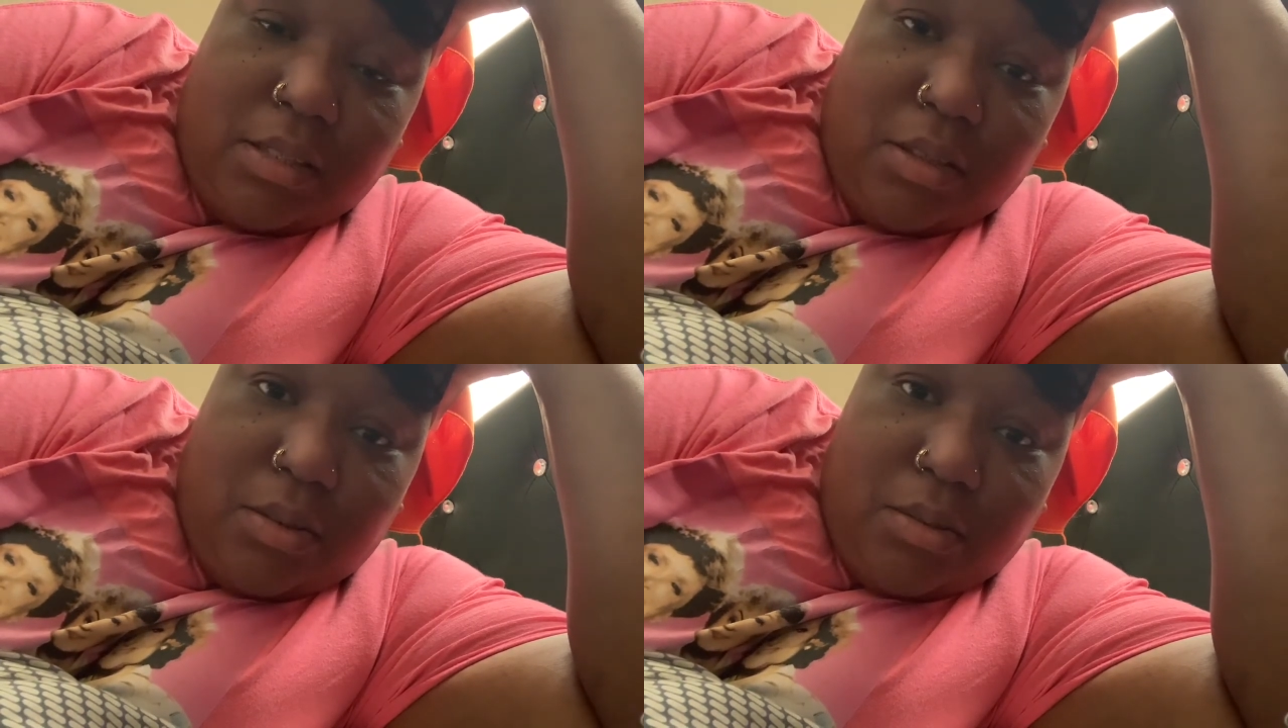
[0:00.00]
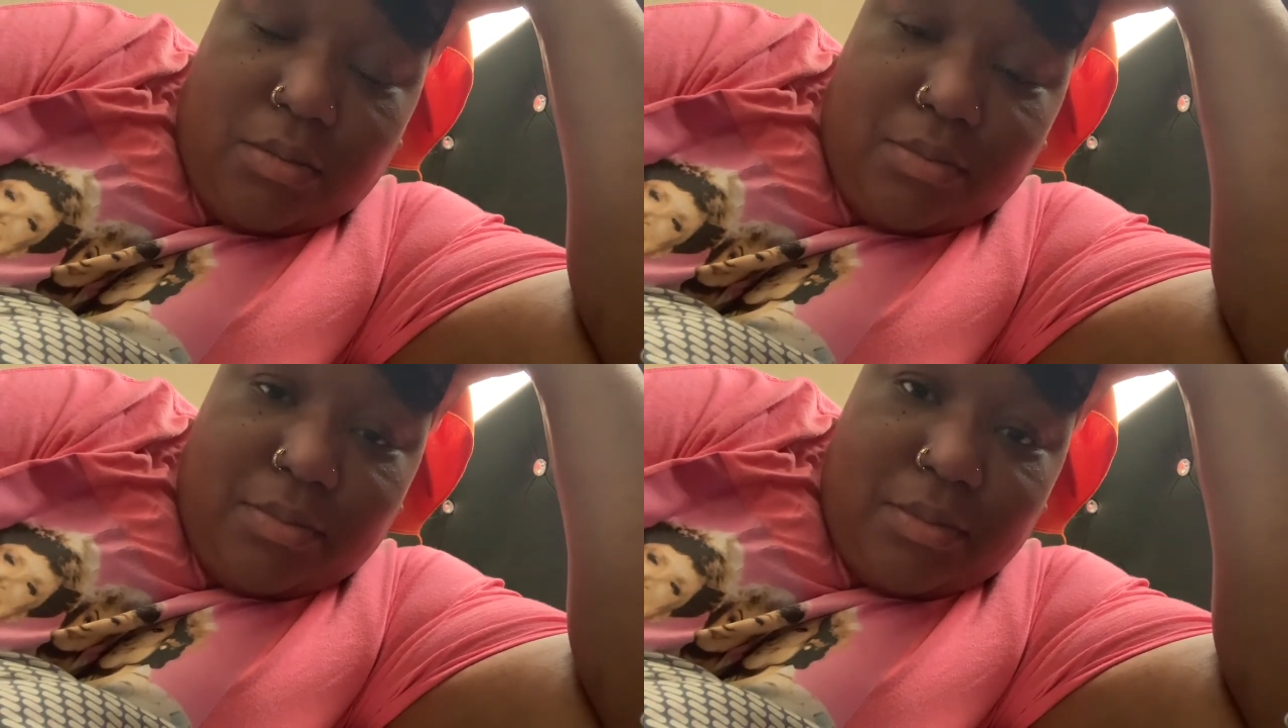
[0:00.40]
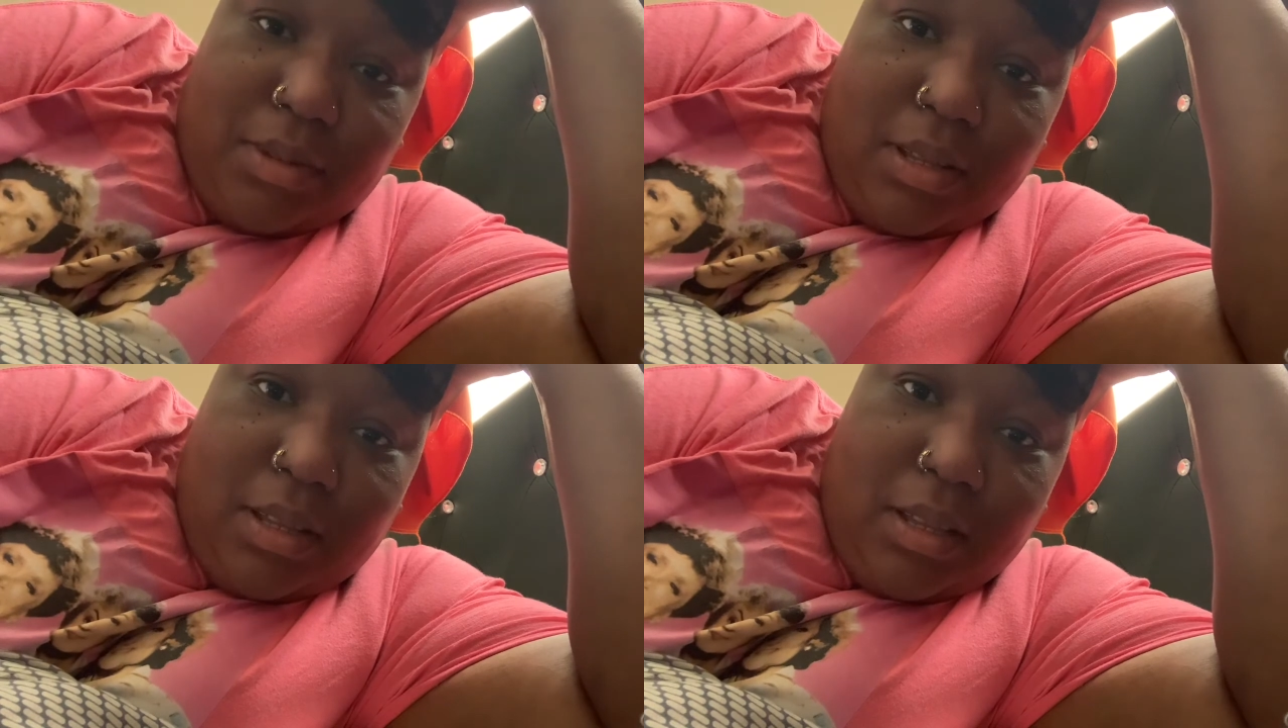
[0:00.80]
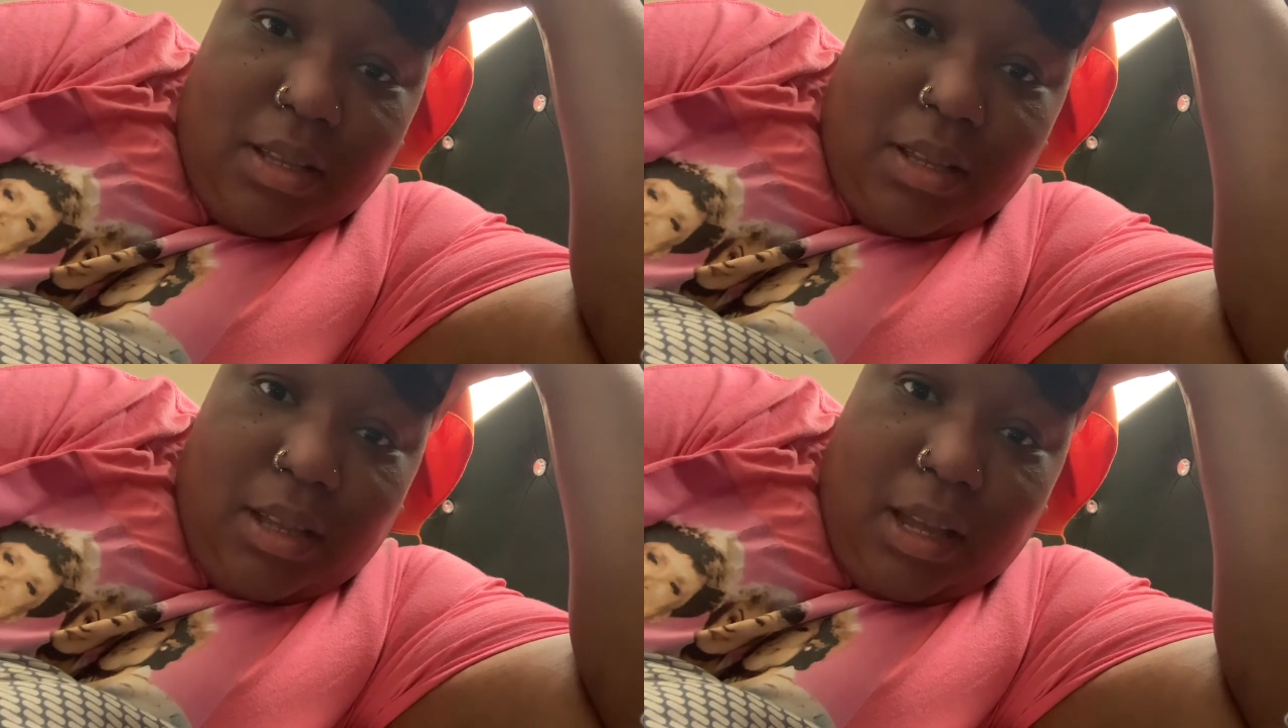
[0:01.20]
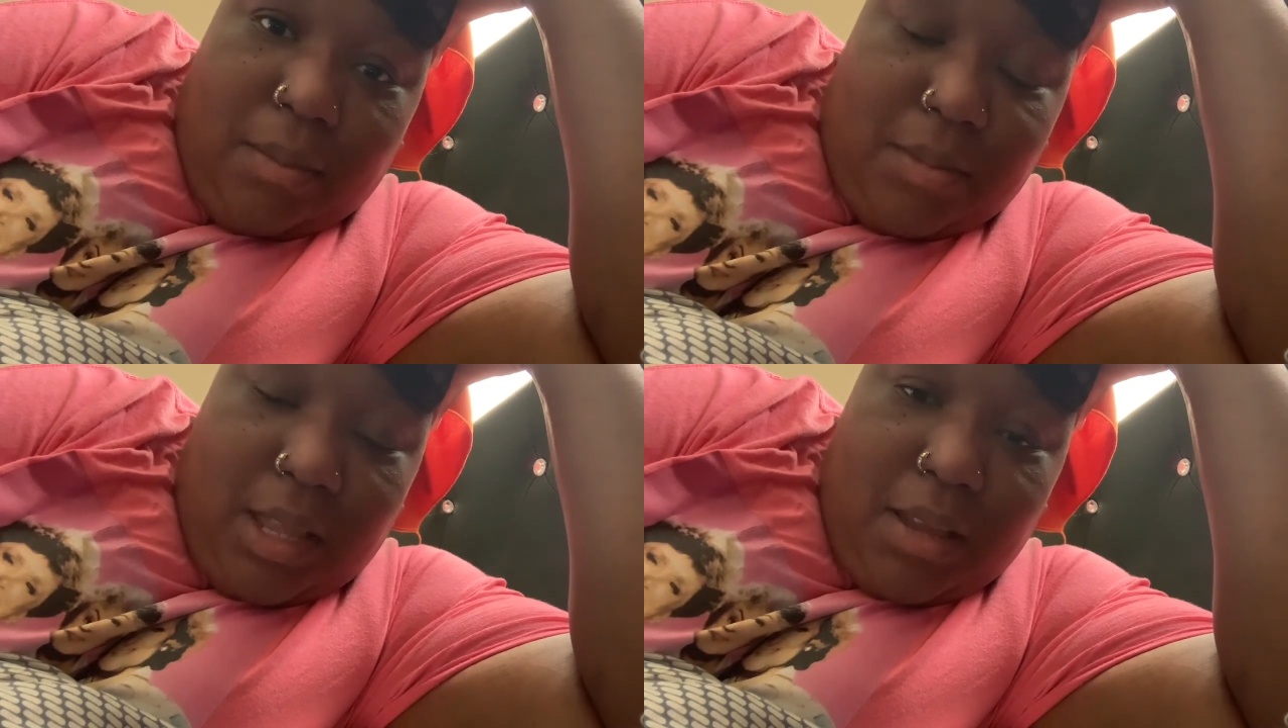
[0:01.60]
so
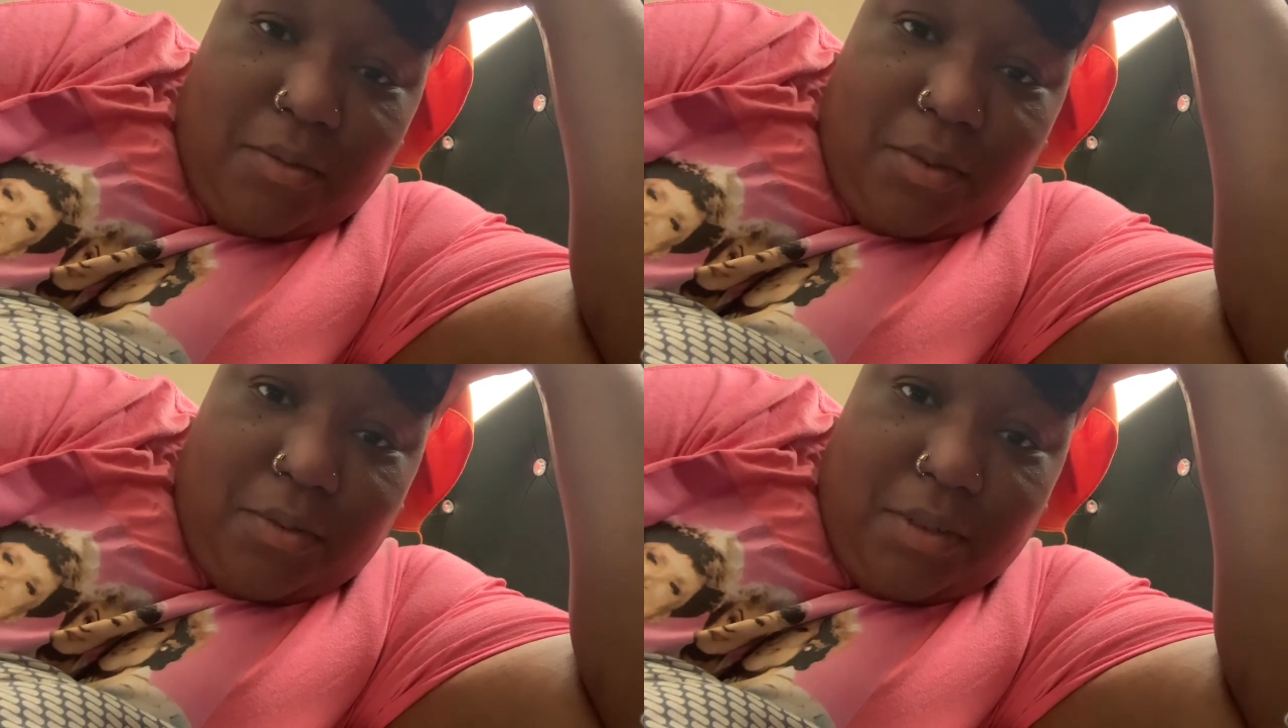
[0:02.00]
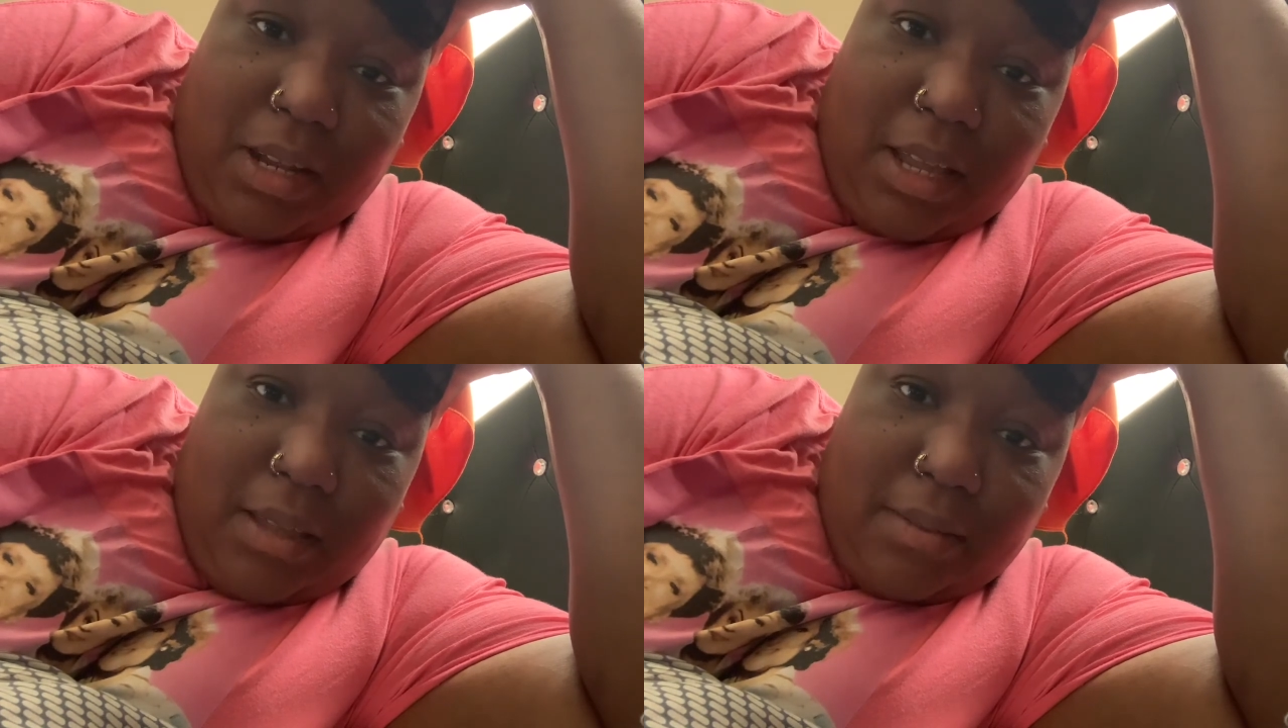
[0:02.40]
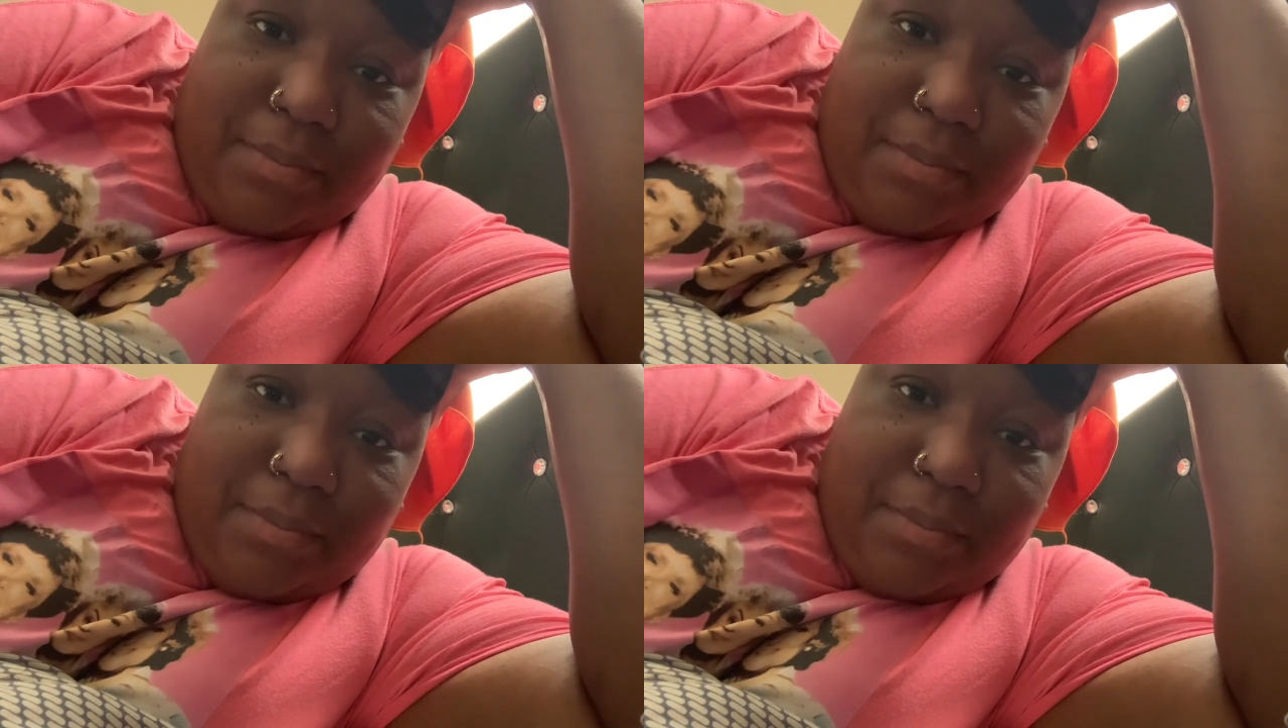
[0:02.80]
I'm thankful for that.